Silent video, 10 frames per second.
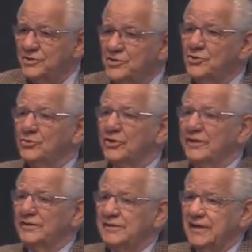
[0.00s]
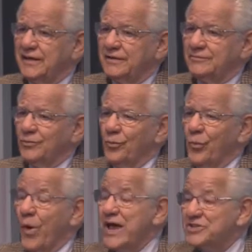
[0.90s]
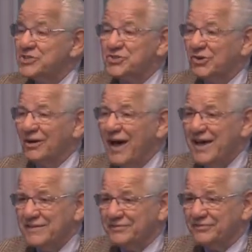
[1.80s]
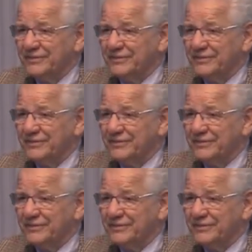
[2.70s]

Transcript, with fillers: you could uh, waste your life